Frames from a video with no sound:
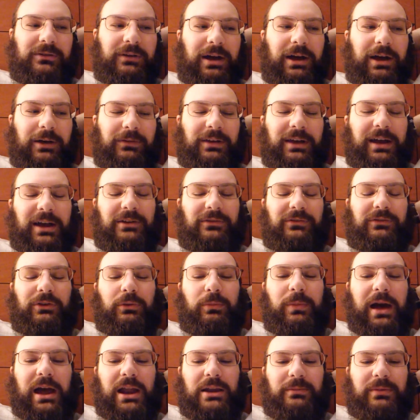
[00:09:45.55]
I, I kind of
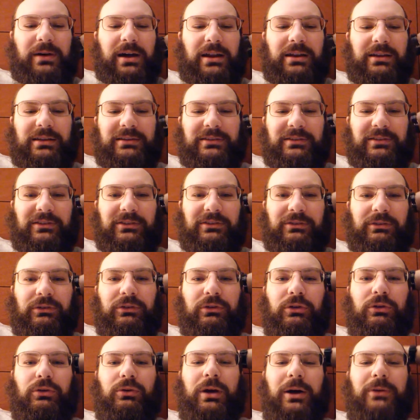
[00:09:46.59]
feel bad about it because he's
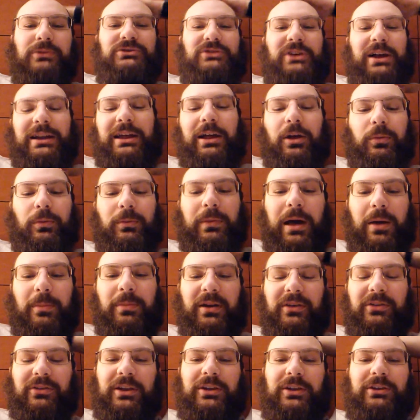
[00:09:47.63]
new. I was trying to help him out
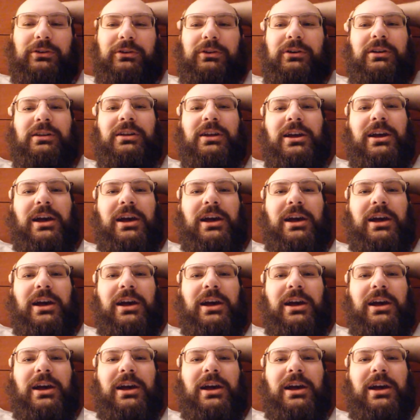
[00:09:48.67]
best I could.